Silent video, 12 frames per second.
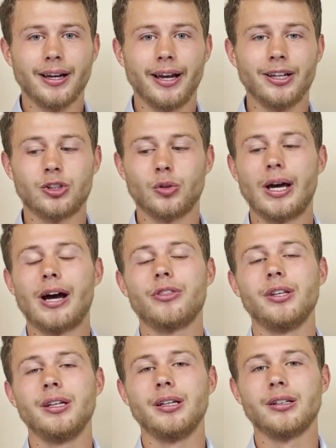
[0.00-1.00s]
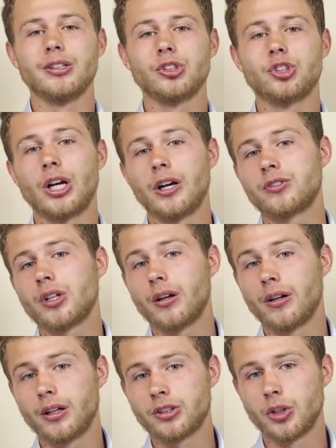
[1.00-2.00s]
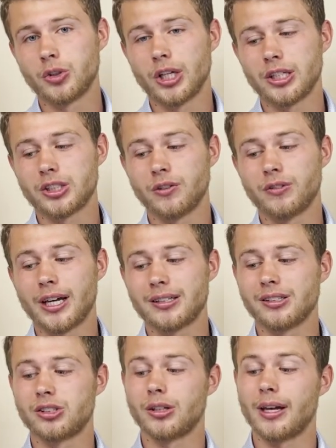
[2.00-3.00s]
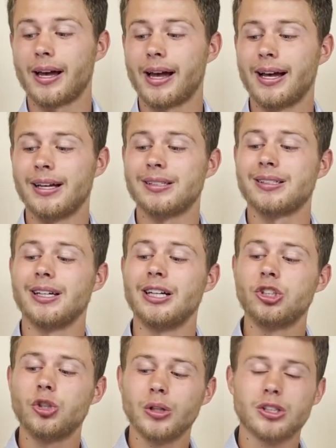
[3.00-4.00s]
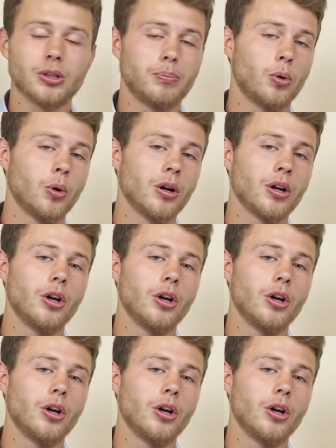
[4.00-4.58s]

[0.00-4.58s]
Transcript: and so now the Sheriff's Association of Texas has issued its support